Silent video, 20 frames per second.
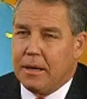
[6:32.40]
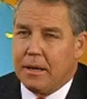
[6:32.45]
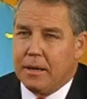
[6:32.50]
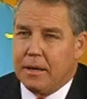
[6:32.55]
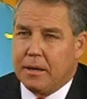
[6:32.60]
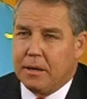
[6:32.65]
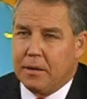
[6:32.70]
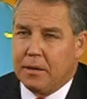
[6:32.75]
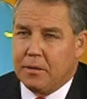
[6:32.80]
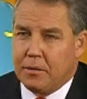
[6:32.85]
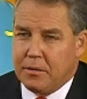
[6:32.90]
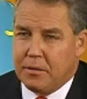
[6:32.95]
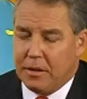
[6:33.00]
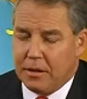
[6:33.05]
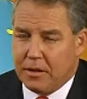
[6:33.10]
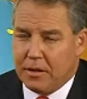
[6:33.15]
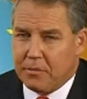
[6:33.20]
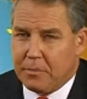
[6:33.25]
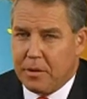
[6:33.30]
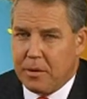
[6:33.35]

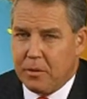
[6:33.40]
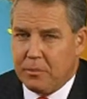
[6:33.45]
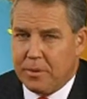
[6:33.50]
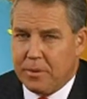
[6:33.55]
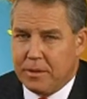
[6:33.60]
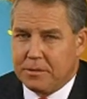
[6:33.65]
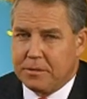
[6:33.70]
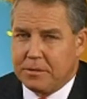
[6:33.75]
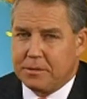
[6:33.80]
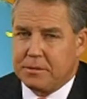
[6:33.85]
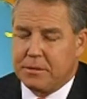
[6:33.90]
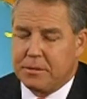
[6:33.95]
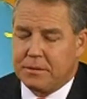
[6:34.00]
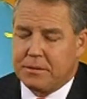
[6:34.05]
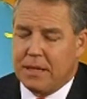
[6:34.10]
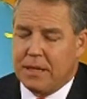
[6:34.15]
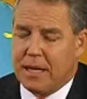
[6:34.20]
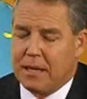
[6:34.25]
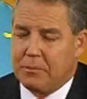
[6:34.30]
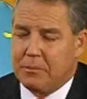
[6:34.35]
The lift boat business
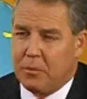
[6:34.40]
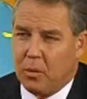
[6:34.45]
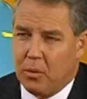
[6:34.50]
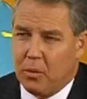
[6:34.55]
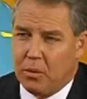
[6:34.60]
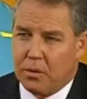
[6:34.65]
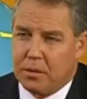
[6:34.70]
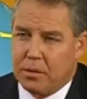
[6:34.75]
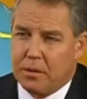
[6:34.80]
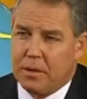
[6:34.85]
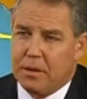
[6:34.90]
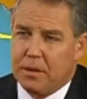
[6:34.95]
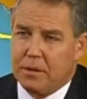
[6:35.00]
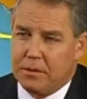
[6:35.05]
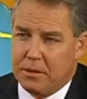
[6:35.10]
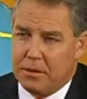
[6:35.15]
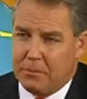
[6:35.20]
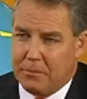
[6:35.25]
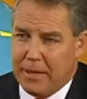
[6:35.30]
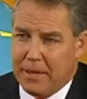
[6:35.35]
is tied more
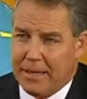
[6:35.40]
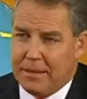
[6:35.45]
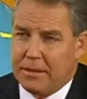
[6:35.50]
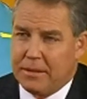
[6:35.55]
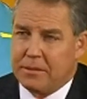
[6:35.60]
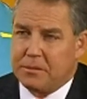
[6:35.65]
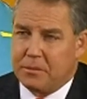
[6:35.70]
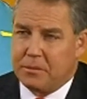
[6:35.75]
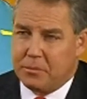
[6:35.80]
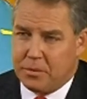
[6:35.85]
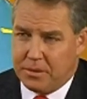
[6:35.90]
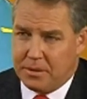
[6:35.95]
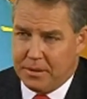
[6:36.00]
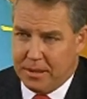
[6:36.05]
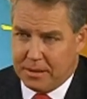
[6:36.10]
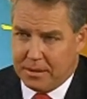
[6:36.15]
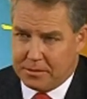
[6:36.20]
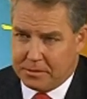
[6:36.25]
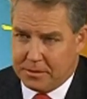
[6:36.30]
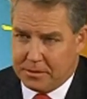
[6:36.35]
to maintenance and
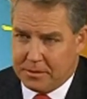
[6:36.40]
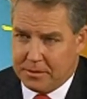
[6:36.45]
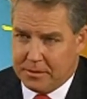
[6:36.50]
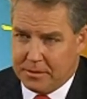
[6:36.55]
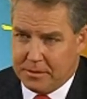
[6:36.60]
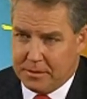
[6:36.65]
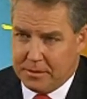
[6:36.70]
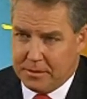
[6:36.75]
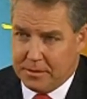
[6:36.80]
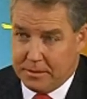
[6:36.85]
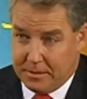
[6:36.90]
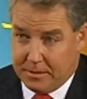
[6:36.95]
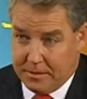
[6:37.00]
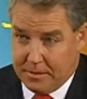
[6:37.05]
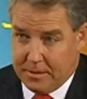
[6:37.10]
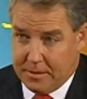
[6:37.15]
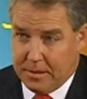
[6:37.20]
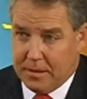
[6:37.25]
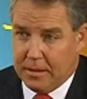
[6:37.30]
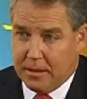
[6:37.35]
production,
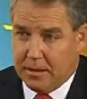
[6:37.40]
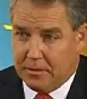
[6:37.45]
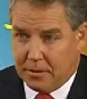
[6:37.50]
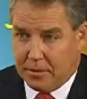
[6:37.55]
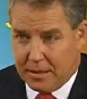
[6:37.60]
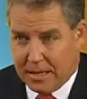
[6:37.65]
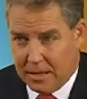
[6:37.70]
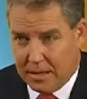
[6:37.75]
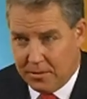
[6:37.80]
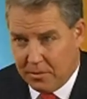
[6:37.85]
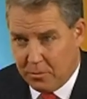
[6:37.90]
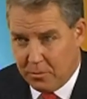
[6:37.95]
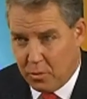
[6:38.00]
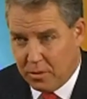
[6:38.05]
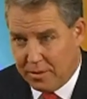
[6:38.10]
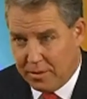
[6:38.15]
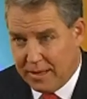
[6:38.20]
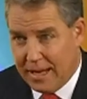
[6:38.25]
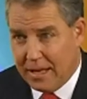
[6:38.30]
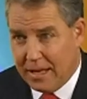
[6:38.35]
the
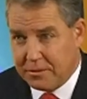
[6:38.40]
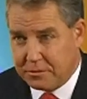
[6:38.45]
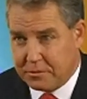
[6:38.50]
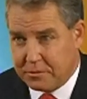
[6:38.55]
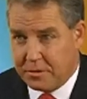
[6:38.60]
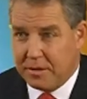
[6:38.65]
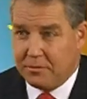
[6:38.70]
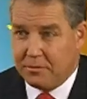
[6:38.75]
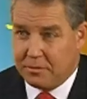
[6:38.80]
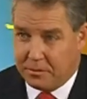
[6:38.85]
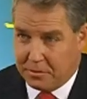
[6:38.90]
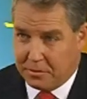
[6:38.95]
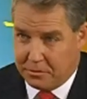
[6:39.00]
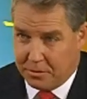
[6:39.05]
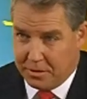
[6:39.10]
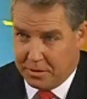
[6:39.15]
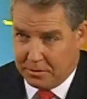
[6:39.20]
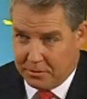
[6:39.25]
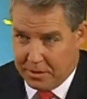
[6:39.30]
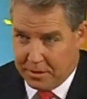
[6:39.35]
more downstream from the
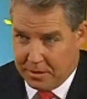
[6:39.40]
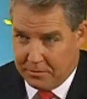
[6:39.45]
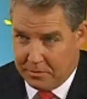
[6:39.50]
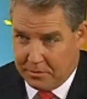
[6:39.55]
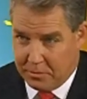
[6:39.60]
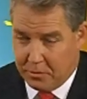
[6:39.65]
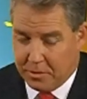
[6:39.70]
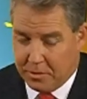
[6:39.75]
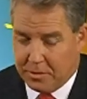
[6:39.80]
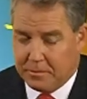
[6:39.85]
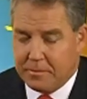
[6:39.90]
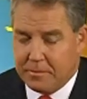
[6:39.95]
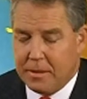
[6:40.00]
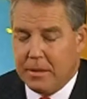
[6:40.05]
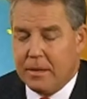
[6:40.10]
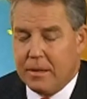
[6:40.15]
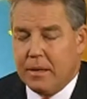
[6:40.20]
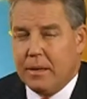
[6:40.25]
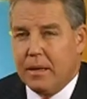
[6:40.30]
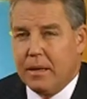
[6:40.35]
drilling rig, if you will.
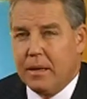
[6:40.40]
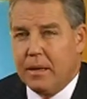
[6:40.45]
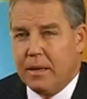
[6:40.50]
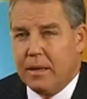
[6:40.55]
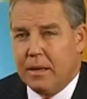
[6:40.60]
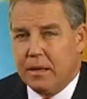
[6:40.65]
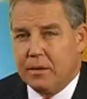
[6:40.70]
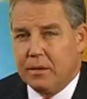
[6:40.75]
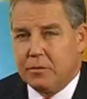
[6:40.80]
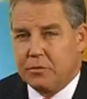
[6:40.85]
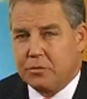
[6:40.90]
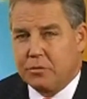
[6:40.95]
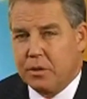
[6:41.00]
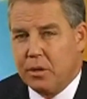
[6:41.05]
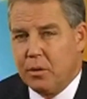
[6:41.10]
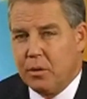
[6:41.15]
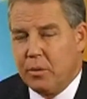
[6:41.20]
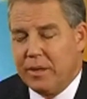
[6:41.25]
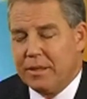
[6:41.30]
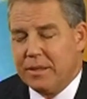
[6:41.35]

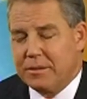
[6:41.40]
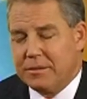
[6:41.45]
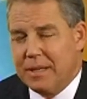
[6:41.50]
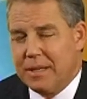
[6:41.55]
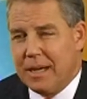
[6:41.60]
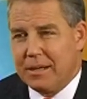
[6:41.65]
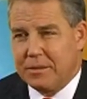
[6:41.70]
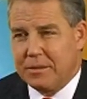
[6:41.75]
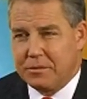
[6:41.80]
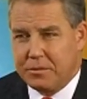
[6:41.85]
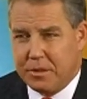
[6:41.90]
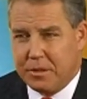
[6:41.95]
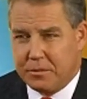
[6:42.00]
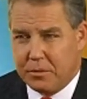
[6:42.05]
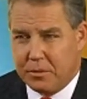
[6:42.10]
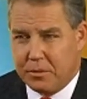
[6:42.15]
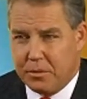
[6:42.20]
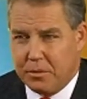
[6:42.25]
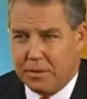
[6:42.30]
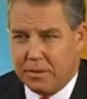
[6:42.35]
So it is not as
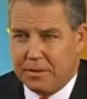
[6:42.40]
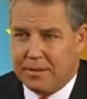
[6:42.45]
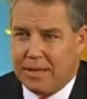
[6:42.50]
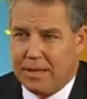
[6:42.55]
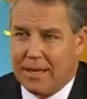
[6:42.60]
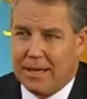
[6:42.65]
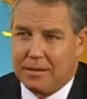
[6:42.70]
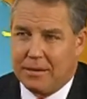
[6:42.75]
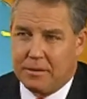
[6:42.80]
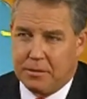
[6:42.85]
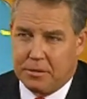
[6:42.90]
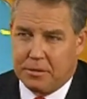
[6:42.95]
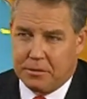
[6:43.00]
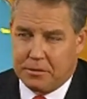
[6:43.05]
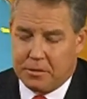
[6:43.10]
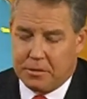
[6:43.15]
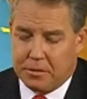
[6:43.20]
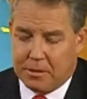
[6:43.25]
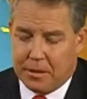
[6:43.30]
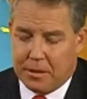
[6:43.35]
cyclical and tied to
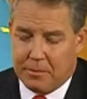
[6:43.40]
the